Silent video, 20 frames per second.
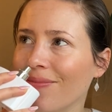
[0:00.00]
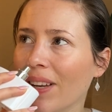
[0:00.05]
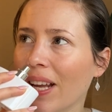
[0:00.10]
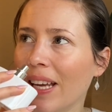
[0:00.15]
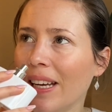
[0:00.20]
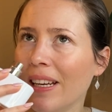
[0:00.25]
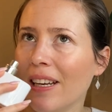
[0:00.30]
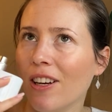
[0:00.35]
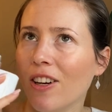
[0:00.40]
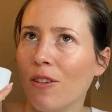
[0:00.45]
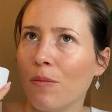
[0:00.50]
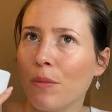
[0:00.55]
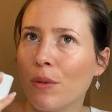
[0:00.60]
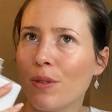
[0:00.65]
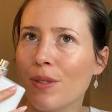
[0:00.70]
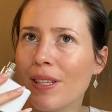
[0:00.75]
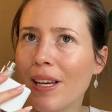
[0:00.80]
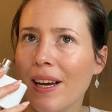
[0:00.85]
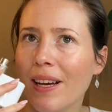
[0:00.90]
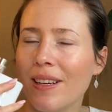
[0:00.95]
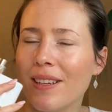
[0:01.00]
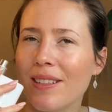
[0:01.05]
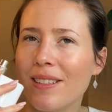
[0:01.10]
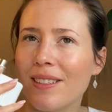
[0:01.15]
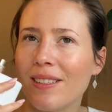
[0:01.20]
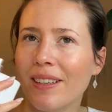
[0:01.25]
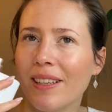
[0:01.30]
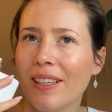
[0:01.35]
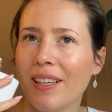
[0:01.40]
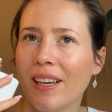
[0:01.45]
And it almost
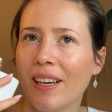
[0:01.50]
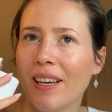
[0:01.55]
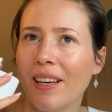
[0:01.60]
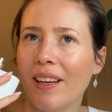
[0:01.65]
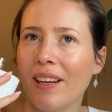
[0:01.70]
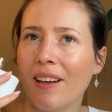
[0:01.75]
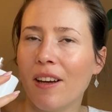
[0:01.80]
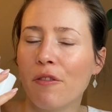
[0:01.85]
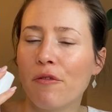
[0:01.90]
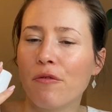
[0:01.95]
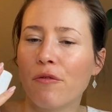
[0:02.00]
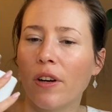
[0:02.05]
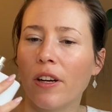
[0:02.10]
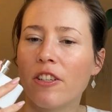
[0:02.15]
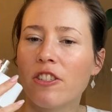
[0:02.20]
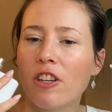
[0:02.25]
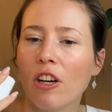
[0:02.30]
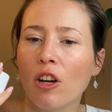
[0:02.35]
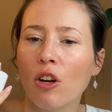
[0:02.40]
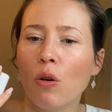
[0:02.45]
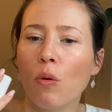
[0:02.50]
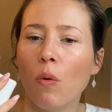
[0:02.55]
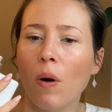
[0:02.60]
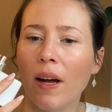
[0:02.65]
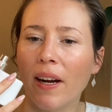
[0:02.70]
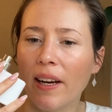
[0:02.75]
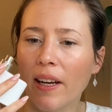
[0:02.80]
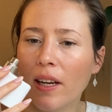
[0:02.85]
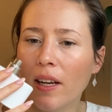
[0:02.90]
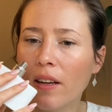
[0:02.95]
has like a fresh
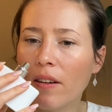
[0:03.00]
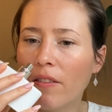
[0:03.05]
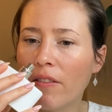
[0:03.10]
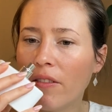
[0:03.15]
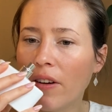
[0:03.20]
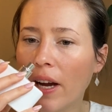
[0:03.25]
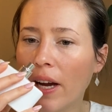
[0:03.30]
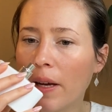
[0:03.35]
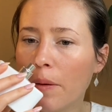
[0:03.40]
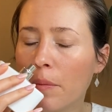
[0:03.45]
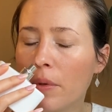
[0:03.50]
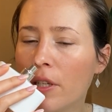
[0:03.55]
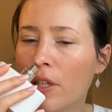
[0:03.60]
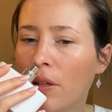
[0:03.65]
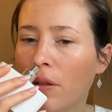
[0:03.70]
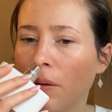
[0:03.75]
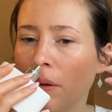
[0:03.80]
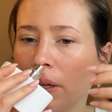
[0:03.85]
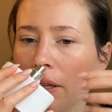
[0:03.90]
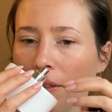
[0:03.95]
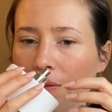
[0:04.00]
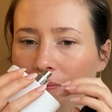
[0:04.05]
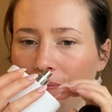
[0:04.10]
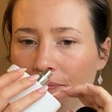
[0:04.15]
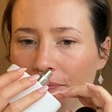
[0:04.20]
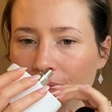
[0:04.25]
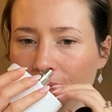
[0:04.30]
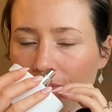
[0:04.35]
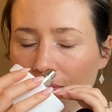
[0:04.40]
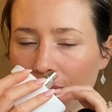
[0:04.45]
aquatic vibe to it.
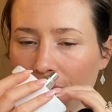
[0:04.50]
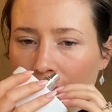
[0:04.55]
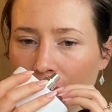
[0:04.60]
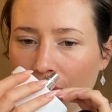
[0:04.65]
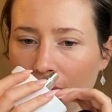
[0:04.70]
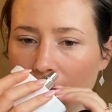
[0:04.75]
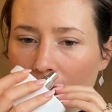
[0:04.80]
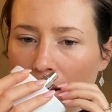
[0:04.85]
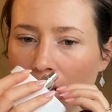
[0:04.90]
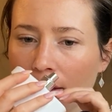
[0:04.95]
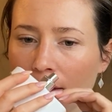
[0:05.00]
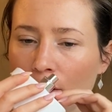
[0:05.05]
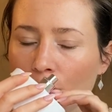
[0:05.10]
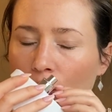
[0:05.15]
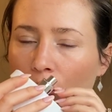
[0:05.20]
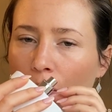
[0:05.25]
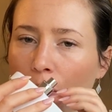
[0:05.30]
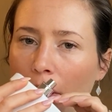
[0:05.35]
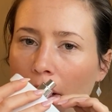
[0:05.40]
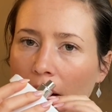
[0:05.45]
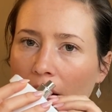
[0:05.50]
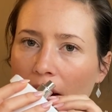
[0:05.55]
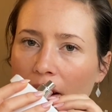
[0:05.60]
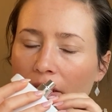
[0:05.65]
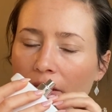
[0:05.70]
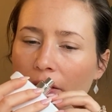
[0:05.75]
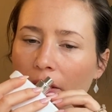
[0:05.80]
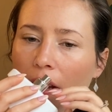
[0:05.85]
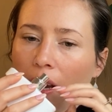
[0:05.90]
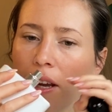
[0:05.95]
So we have
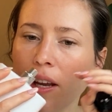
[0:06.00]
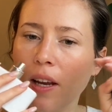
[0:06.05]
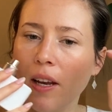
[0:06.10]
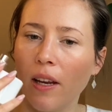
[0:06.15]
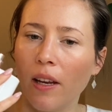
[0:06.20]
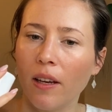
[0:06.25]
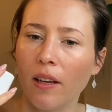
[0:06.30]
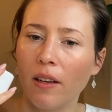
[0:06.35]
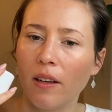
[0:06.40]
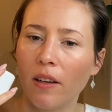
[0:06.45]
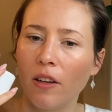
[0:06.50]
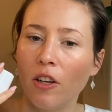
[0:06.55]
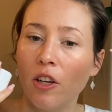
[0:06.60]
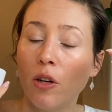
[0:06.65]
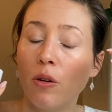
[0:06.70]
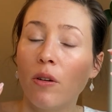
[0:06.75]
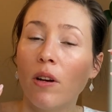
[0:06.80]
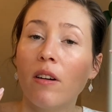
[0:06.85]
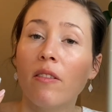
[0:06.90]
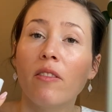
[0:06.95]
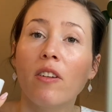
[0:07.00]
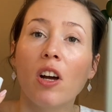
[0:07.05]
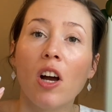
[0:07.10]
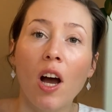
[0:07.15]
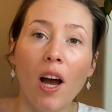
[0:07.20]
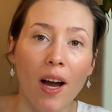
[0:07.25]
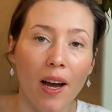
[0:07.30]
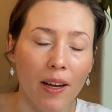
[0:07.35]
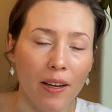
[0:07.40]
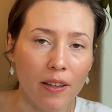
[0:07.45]
a note of
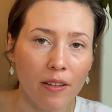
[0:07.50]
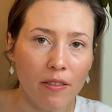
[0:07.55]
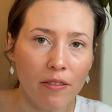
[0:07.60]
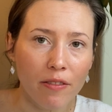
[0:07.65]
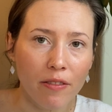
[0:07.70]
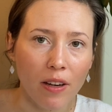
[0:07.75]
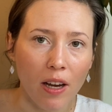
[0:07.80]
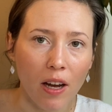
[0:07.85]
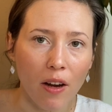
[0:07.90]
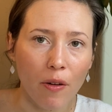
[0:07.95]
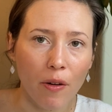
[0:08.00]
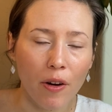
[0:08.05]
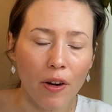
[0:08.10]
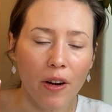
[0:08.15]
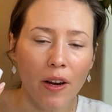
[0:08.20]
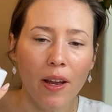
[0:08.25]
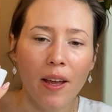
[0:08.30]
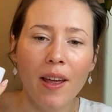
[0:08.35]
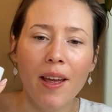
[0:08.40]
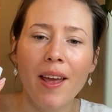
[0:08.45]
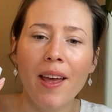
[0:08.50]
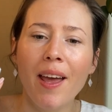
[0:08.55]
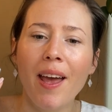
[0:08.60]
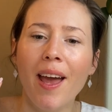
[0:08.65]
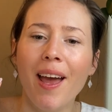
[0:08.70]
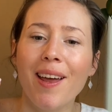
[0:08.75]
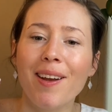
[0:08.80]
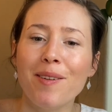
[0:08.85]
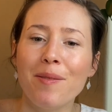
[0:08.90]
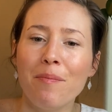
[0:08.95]
cotton flower
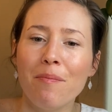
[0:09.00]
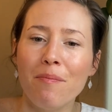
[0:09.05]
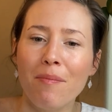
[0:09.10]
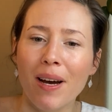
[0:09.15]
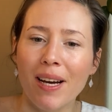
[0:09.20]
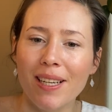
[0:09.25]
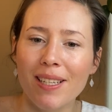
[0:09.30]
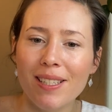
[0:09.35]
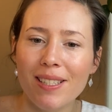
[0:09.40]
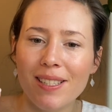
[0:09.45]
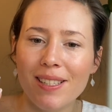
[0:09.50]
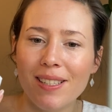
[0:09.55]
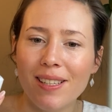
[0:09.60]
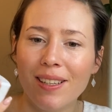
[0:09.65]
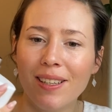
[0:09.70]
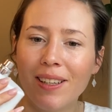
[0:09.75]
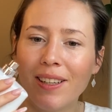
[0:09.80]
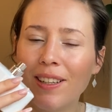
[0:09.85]
and musk.